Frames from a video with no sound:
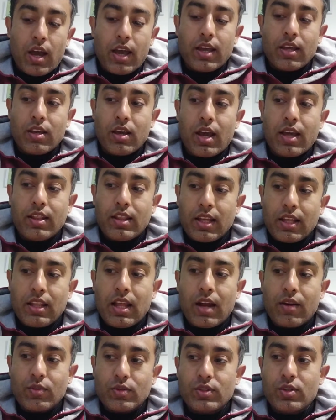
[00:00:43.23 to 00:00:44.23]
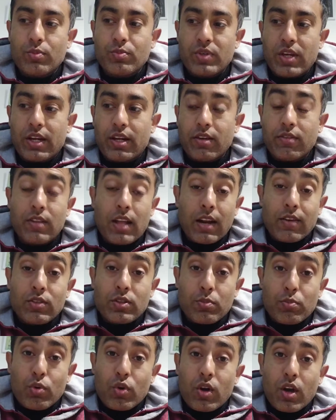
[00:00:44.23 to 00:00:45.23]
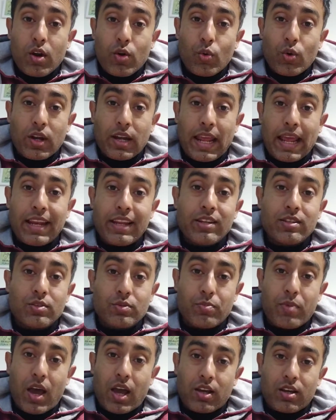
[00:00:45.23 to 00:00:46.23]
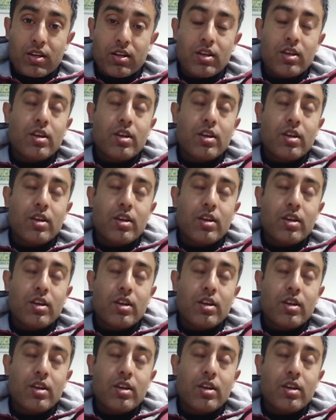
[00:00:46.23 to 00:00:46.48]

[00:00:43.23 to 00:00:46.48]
I think that was the objective. That was a book I wrote 10 years back,